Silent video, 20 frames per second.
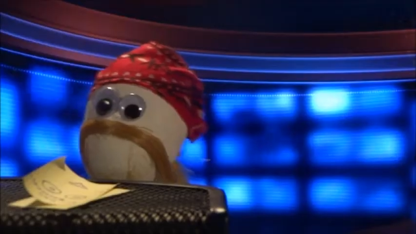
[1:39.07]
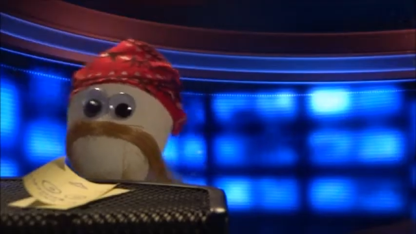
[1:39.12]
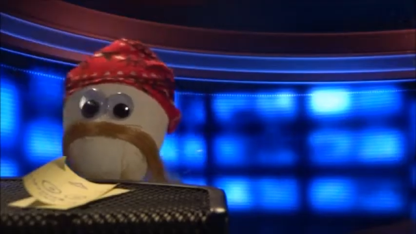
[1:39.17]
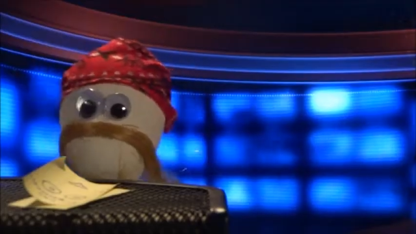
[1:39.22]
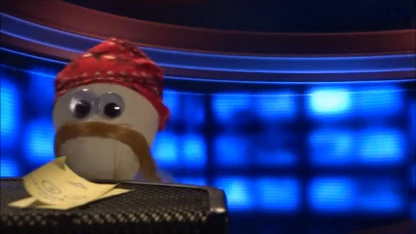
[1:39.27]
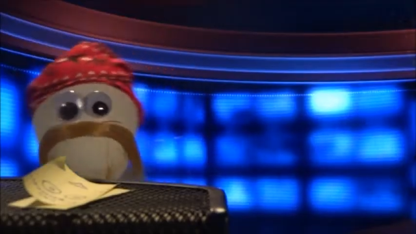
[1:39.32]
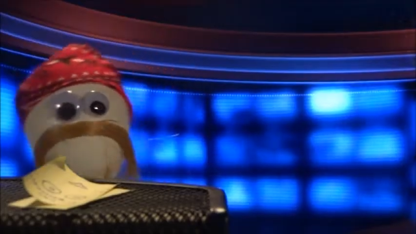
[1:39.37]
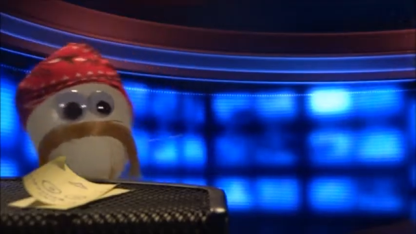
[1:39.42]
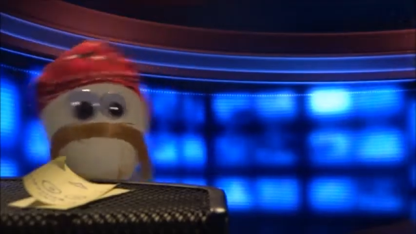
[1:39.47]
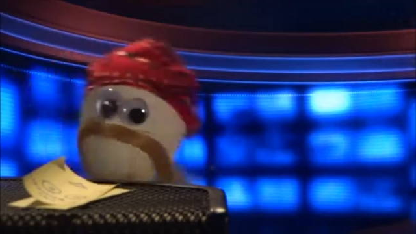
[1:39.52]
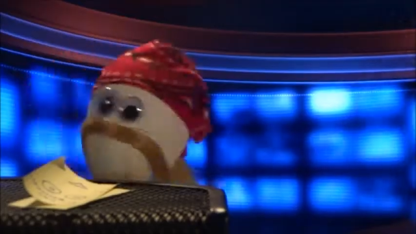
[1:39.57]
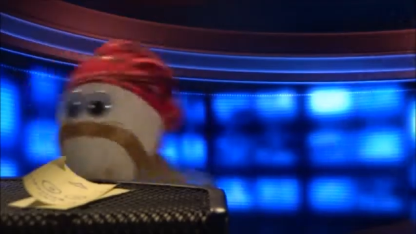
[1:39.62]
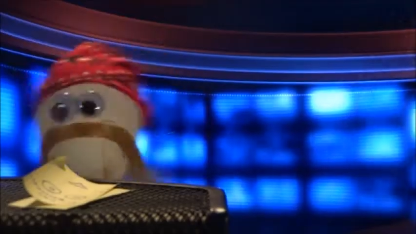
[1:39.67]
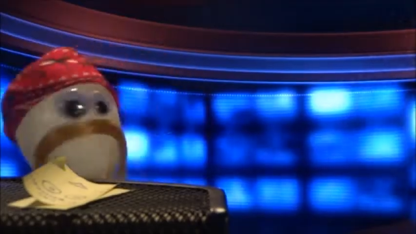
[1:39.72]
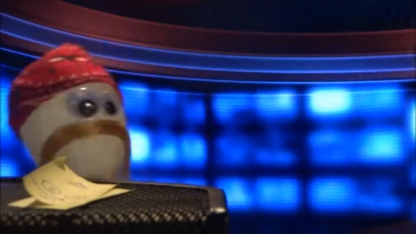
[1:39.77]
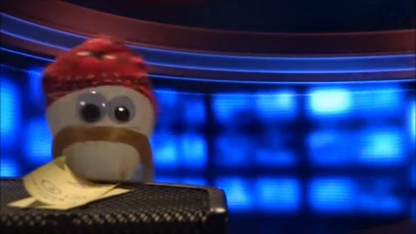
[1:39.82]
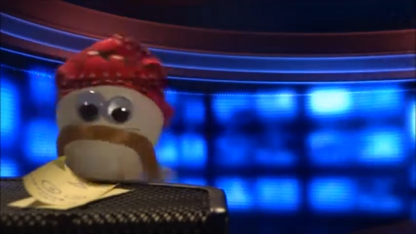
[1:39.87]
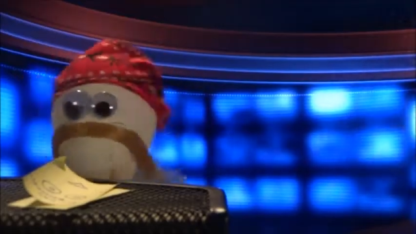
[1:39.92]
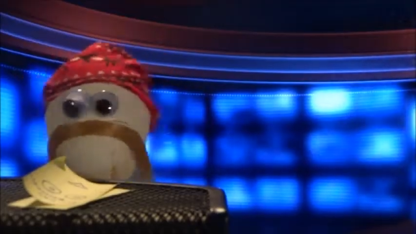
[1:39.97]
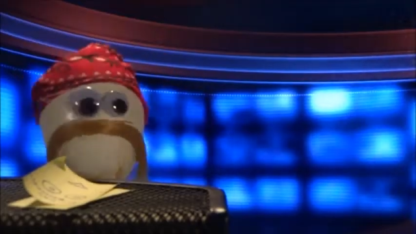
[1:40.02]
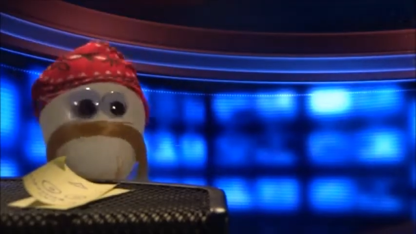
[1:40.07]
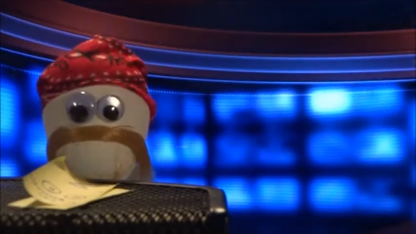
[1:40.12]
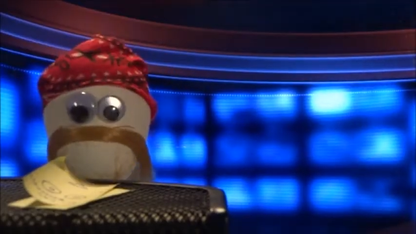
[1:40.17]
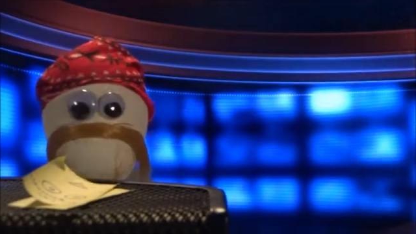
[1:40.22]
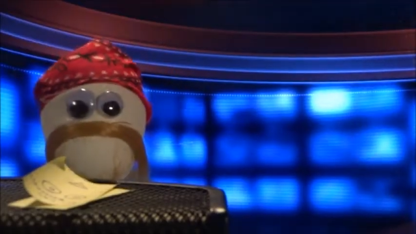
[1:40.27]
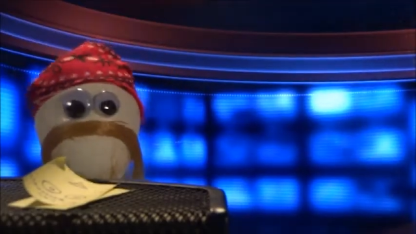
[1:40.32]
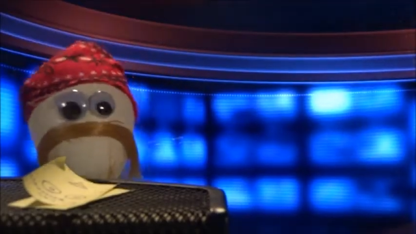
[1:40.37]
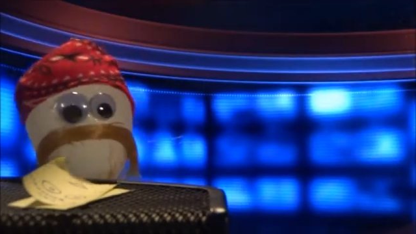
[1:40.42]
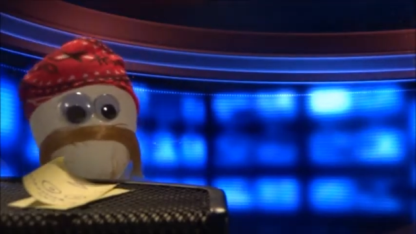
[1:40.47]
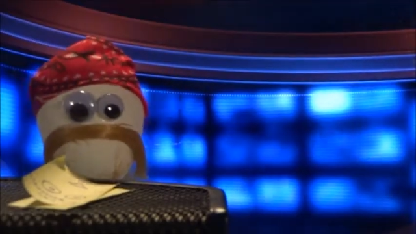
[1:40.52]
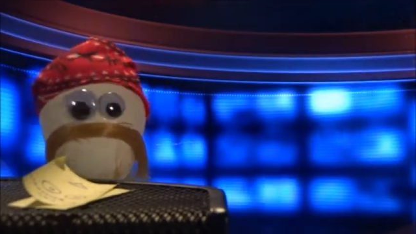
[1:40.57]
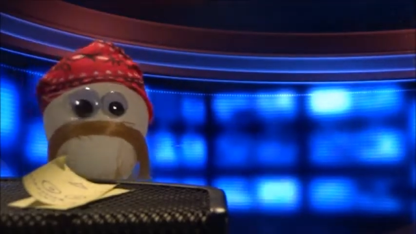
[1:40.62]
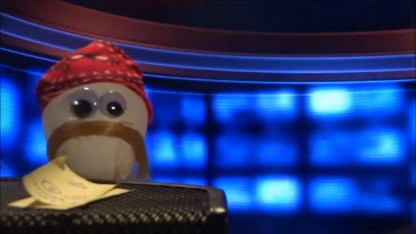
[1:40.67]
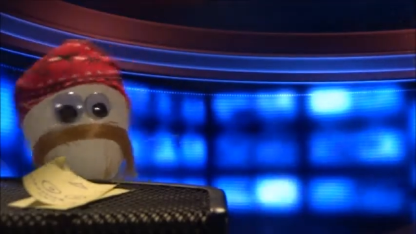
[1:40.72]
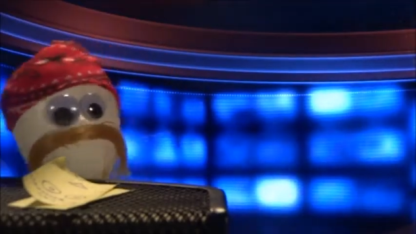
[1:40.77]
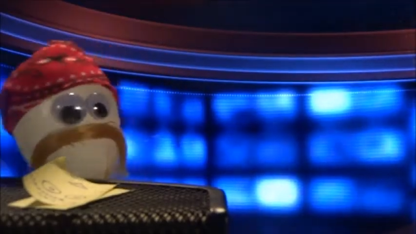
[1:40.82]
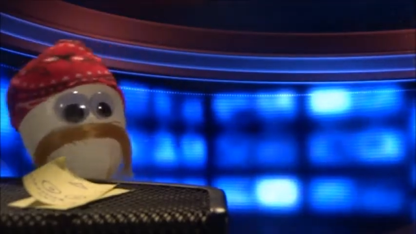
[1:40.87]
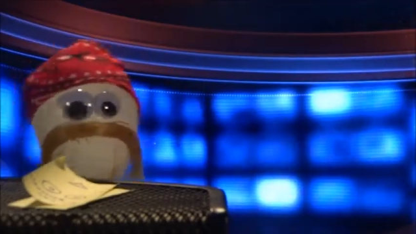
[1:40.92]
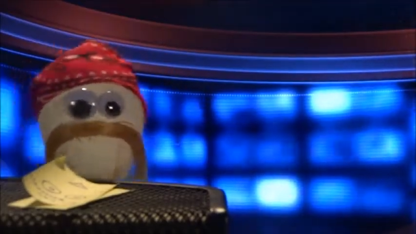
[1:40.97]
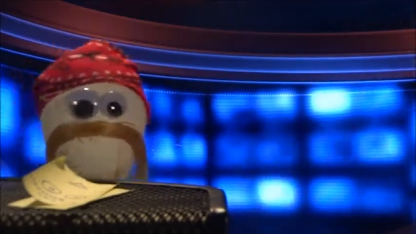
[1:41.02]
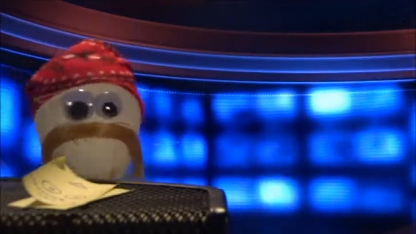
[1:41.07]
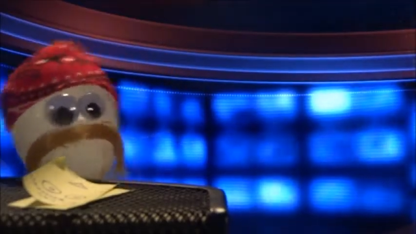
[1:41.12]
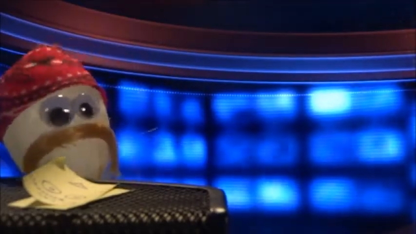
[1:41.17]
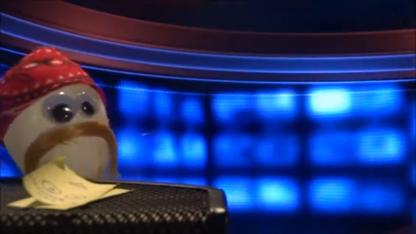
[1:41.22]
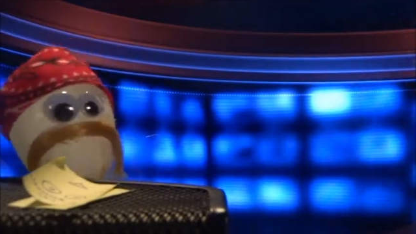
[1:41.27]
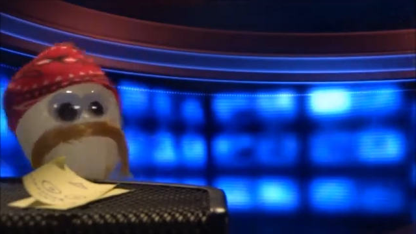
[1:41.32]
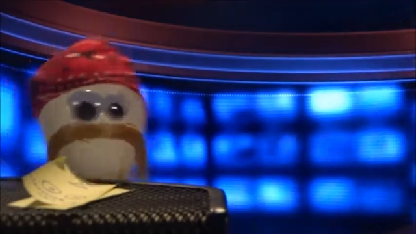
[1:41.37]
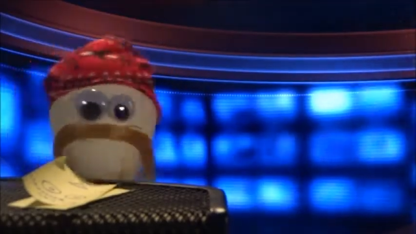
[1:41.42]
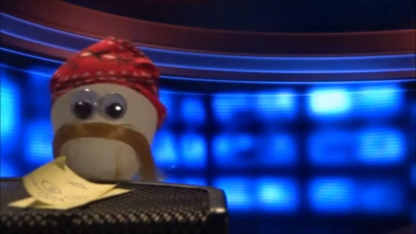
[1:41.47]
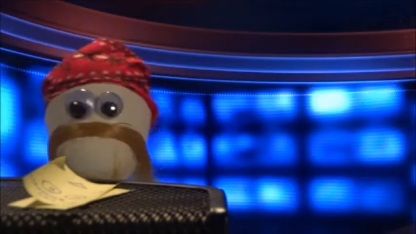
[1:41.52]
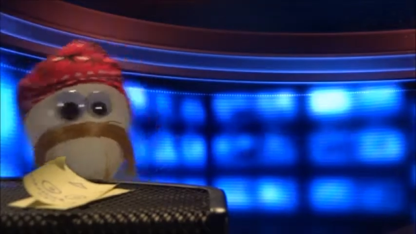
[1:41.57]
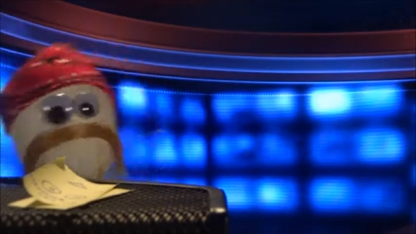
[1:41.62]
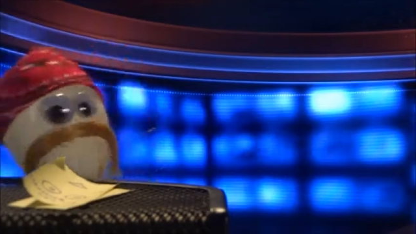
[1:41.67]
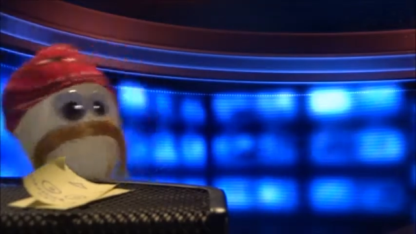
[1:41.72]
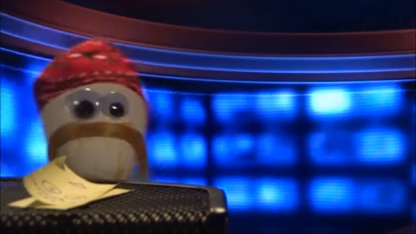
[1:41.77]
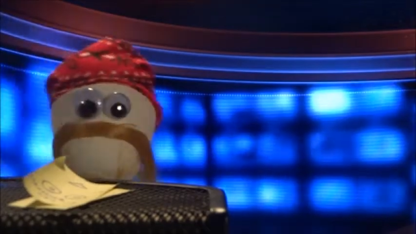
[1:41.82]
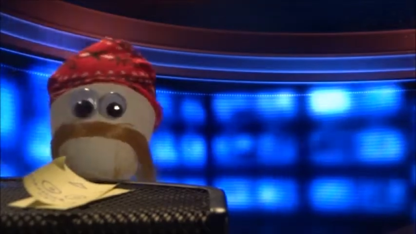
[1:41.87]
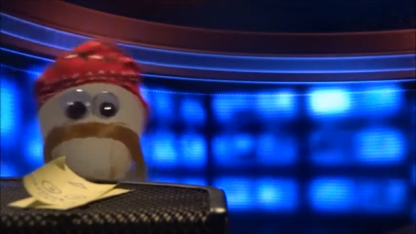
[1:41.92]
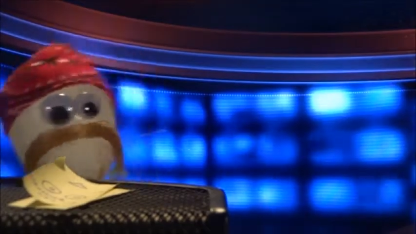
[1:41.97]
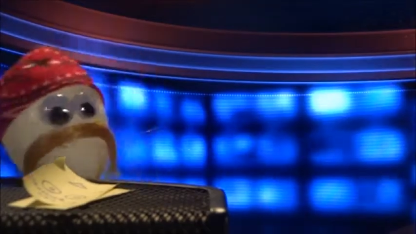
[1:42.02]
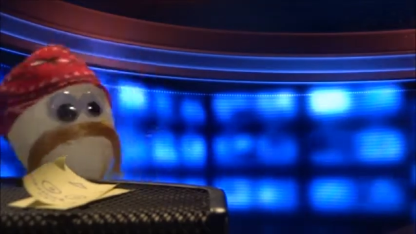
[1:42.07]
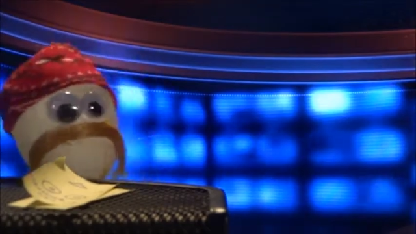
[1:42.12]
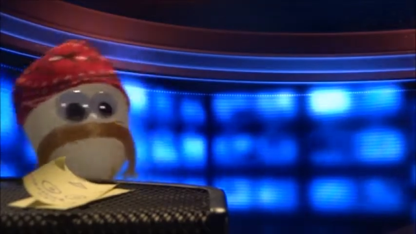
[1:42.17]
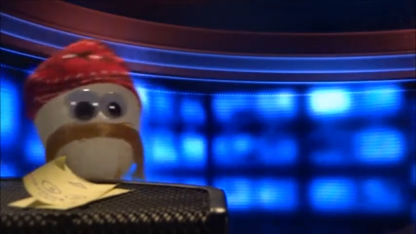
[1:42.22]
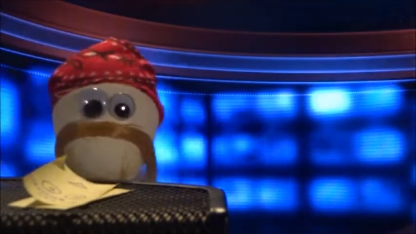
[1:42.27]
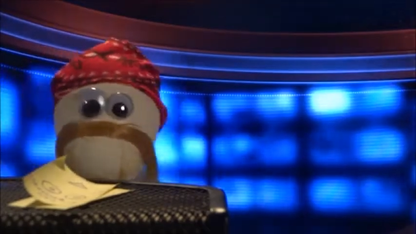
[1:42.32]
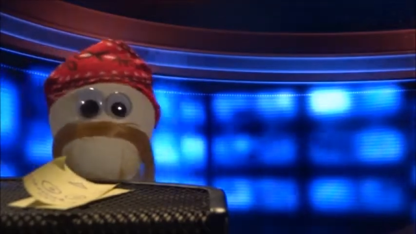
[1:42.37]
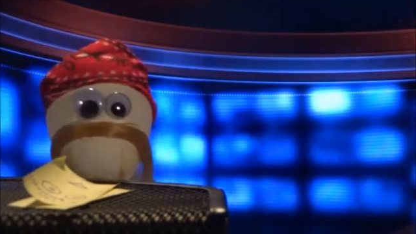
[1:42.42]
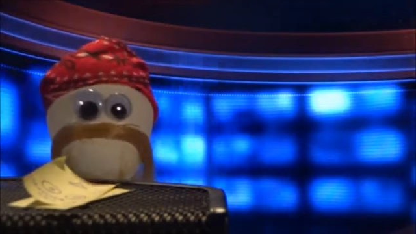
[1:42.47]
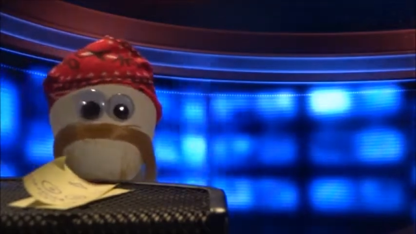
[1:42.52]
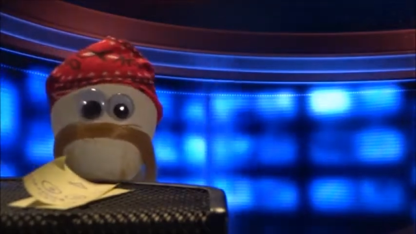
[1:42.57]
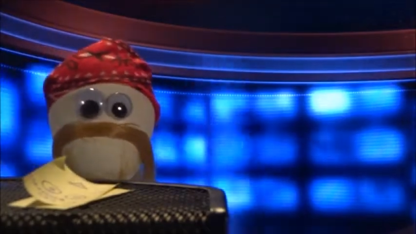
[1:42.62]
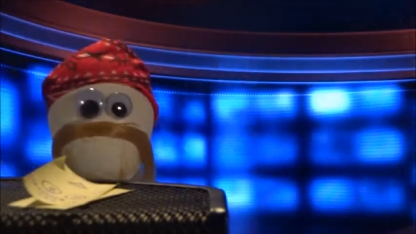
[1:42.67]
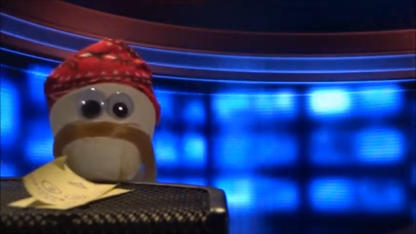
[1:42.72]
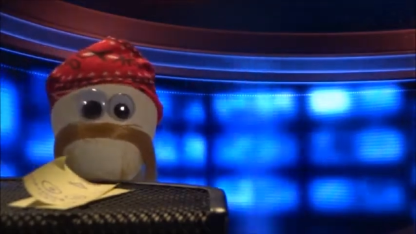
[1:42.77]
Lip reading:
Nobody's mouth can be seen.